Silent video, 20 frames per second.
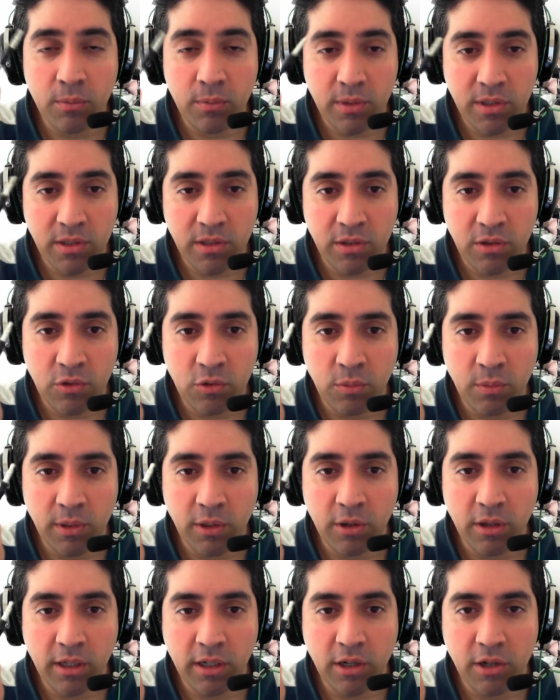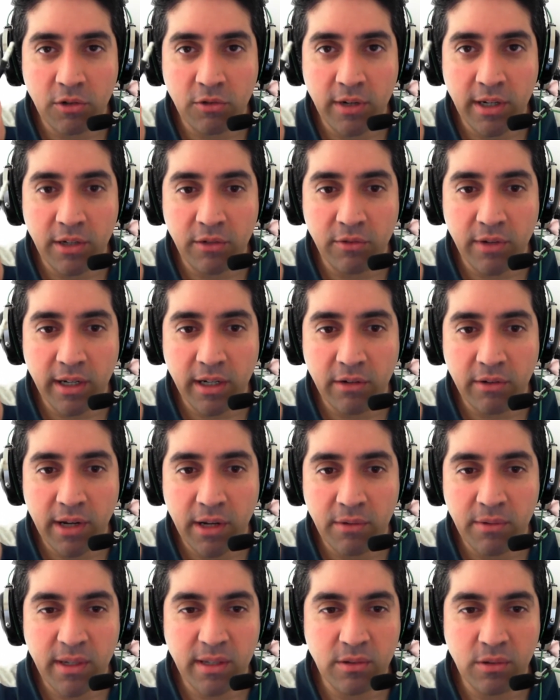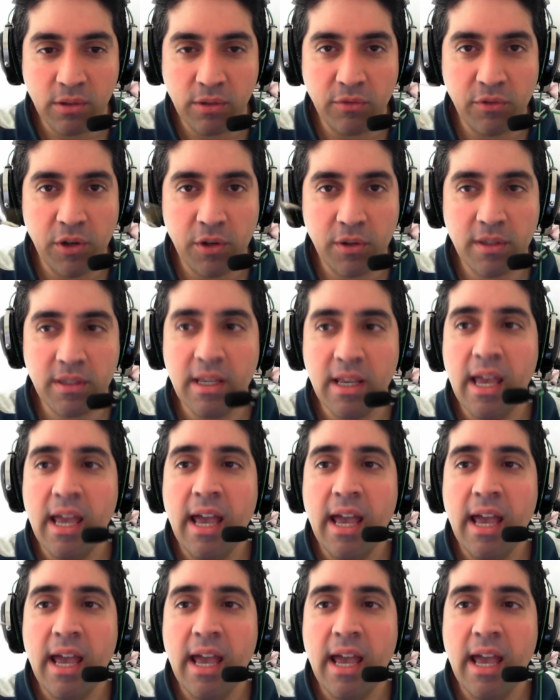which has normally got like a green ring around it, it's not going to focus,